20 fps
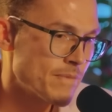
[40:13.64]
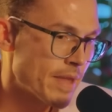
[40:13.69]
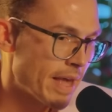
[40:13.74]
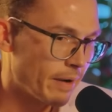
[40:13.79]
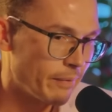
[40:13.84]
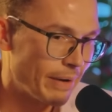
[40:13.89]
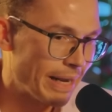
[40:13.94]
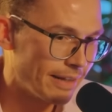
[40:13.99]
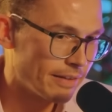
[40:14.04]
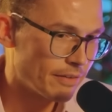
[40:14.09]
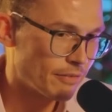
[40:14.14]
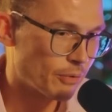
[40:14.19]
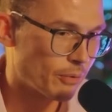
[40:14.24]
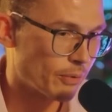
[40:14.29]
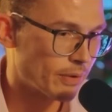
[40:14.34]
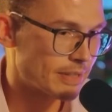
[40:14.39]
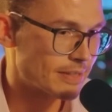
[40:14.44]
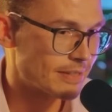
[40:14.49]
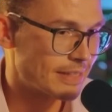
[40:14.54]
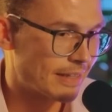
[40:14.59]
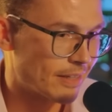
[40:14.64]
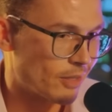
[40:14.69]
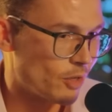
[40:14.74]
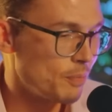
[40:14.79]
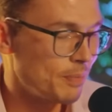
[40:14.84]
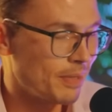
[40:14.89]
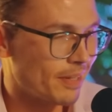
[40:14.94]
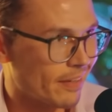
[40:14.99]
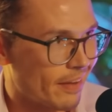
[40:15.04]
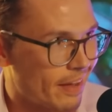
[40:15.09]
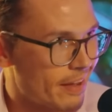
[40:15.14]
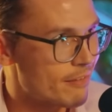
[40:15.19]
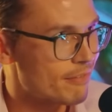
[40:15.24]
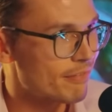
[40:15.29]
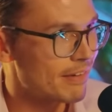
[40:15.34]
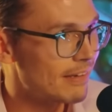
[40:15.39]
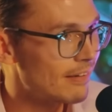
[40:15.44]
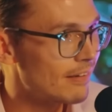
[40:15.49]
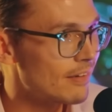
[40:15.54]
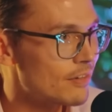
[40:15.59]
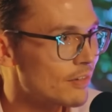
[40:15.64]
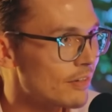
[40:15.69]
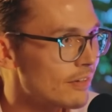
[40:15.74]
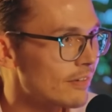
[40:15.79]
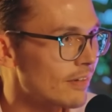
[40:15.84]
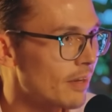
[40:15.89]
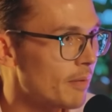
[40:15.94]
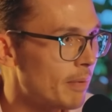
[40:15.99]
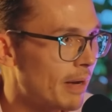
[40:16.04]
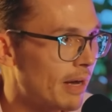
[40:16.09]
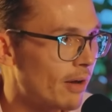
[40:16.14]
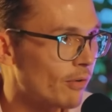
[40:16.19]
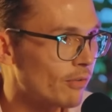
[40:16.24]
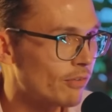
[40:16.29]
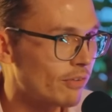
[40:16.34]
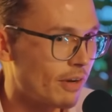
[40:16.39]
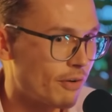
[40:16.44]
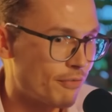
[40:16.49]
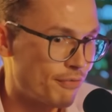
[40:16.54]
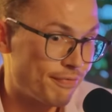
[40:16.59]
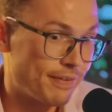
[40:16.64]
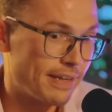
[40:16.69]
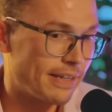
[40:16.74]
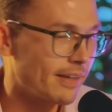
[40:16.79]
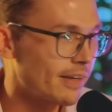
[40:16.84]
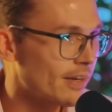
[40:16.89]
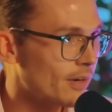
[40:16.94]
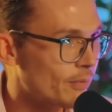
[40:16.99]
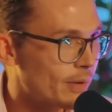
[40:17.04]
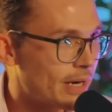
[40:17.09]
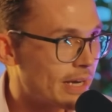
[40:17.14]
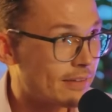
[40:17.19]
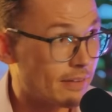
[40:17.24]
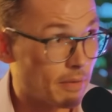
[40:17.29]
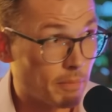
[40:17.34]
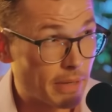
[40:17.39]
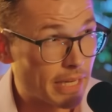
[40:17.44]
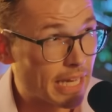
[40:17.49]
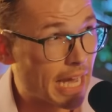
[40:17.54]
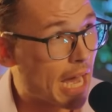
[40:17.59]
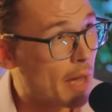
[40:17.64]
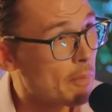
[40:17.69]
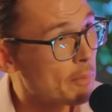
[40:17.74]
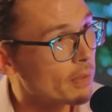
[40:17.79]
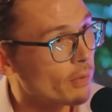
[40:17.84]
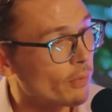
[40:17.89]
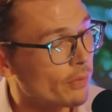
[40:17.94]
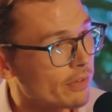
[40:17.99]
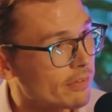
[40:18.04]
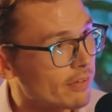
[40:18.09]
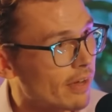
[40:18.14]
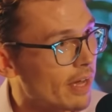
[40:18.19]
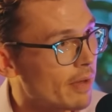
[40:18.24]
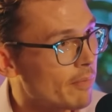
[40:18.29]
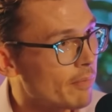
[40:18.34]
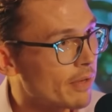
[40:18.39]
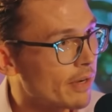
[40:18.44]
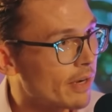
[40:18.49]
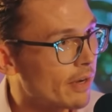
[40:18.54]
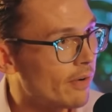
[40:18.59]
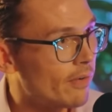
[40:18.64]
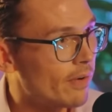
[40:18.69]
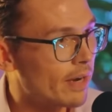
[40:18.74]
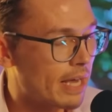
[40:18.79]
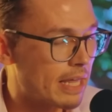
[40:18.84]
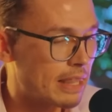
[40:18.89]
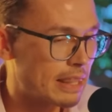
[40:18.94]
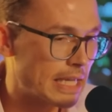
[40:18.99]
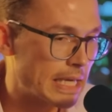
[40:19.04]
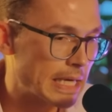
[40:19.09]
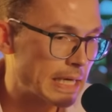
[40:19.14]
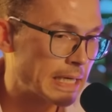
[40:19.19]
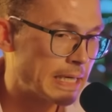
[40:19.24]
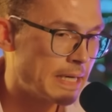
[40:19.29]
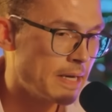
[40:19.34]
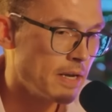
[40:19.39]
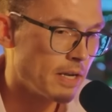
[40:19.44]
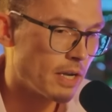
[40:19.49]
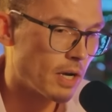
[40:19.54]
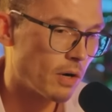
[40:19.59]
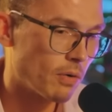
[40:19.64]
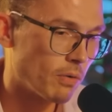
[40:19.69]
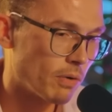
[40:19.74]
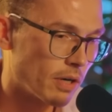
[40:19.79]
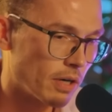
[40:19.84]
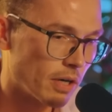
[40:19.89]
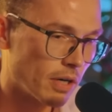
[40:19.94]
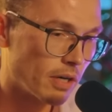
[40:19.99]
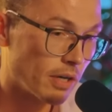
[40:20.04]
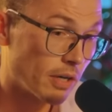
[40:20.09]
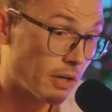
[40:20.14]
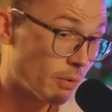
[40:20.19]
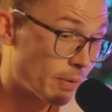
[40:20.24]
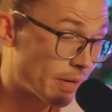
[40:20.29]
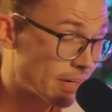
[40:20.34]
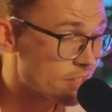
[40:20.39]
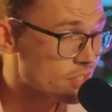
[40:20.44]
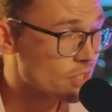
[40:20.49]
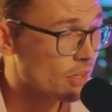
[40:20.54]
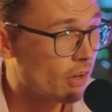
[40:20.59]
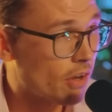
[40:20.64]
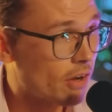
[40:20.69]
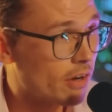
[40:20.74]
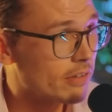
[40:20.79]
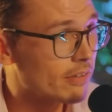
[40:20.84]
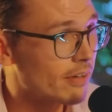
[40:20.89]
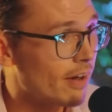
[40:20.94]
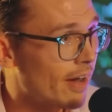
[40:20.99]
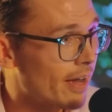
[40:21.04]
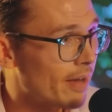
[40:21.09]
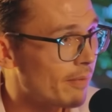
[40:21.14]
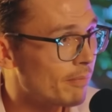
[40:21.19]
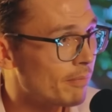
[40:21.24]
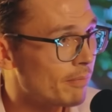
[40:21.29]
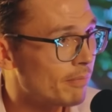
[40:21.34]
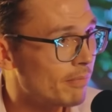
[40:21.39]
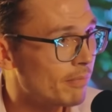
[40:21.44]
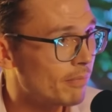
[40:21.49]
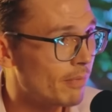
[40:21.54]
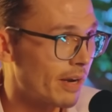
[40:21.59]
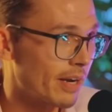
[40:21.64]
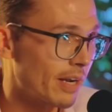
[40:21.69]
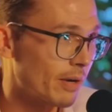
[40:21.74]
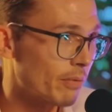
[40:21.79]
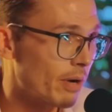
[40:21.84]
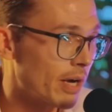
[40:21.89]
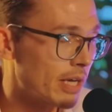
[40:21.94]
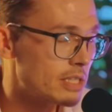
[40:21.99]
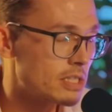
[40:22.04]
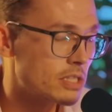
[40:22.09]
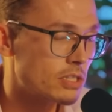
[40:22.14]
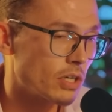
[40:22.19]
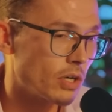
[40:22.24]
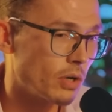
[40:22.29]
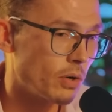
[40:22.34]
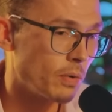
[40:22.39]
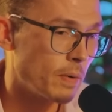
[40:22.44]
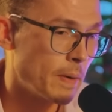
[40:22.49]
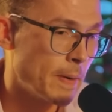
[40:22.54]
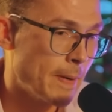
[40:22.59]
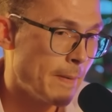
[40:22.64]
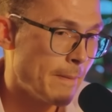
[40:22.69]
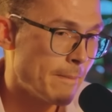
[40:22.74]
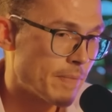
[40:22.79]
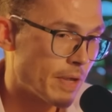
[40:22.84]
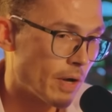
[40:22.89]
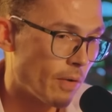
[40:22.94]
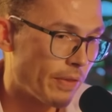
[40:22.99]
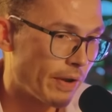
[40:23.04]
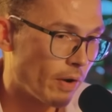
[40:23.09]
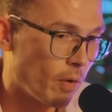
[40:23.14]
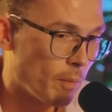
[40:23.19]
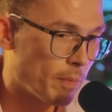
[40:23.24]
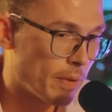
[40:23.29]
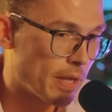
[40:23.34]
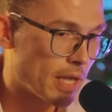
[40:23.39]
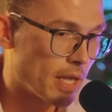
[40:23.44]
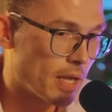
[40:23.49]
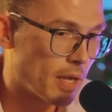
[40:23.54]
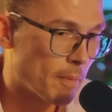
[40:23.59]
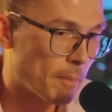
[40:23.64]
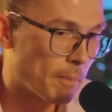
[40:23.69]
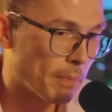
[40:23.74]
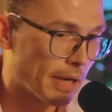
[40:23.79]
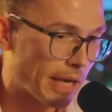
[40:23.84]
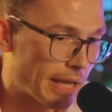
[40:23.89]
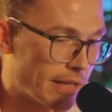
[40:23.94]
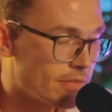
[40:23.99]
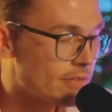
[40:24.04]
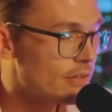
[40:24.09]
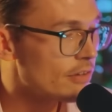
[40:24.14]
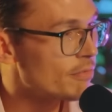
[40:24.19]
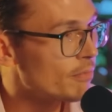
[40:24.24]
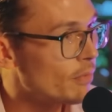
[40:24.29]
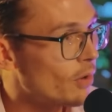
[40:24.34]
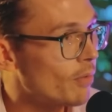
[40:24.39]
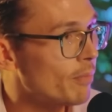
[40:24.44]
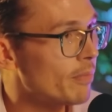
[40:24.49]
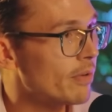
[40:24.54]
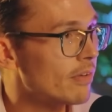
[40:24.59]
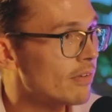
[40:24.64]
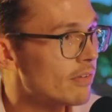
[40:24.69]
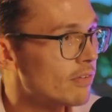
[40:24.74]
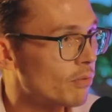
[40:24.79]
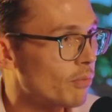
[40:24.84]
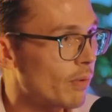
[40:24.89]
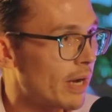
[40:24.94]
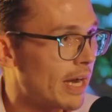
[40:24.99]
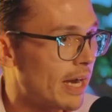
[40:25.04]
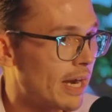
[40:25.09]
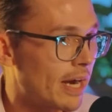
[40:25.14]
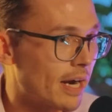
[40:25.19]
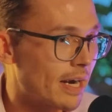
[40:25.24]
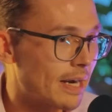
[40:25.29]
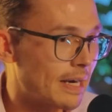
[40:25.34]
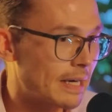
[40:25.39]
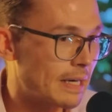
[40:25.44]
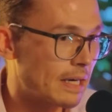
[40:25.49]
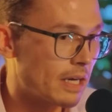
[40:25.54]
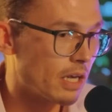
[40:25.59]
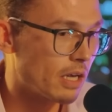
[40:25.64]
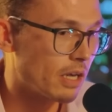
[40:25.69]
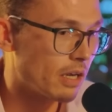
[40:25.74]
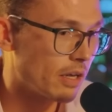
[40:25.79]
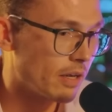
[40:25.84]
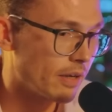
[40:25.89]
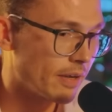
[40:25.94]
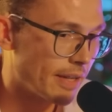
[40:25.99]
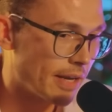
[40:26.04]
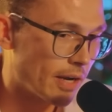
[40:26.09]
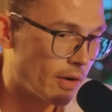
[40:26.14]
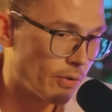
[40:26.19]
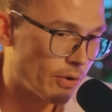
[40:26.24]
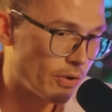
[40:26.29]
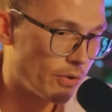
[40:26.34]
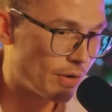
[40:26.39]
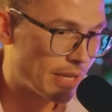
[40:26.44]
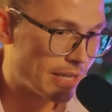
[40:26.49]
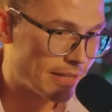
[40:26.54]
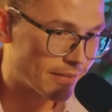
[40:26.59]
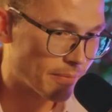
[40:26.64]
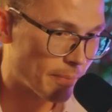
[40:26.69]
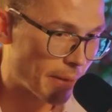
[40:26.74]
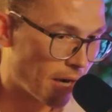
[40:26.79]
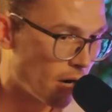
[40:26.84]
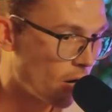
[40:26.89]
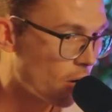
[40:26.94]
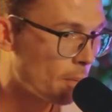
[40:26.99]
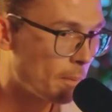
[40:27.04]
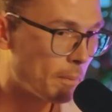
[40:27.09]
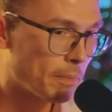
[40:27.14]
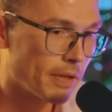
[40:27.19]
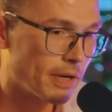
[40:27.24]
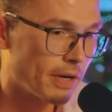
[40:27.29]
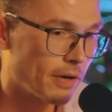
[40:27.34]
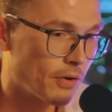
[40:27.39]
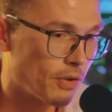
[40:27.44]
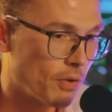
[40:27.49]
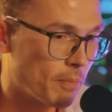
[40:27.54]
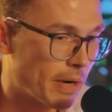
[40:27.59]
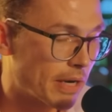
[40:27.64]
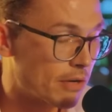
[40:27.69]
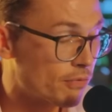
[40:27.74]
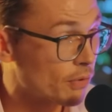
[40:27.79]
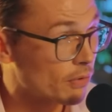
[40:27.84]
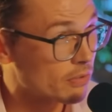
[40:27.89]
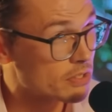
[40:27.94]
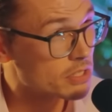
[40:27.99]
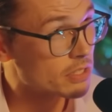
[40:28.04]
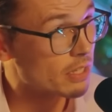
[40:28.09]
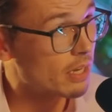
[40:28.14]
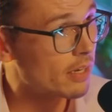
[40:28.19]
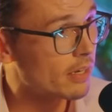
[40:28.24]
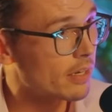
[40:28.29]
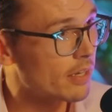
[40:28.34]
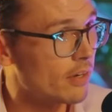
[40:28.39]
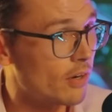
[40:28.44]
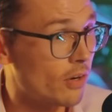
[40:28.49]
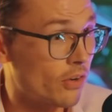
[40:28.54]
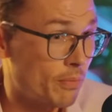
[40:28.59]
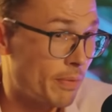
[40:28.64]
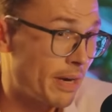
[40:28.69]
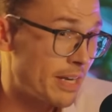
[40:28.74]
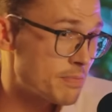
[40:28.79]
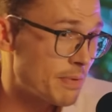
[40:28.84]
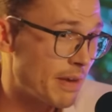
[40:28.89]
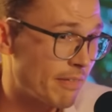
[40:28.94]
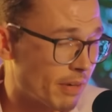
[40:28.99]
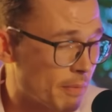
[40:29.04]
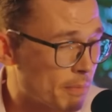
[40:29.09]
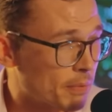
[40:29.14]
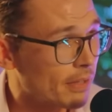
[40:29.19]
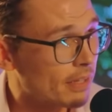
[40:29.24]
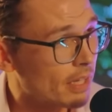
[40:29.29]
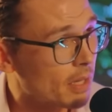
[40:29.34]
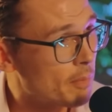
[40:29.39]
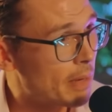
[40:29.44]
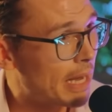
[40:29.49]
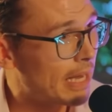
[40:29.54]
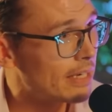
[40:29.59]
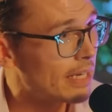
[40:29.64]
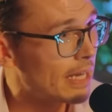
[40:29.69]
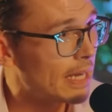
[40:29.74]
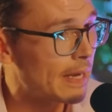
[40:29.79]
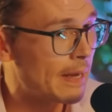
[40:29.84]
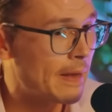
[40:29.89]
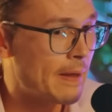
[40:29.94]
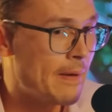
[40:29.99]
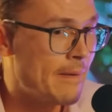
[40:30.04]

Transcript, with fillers: And the reality, of course, is that human life isn't just about, you know, feeling great and being happy all the time, you know. And I think, you know, career is a long time running, right? So, you know, there'll be plenty of moments where, you know, you need some help, you know, you might feel stuck, you know, you might be having a particularly bad day.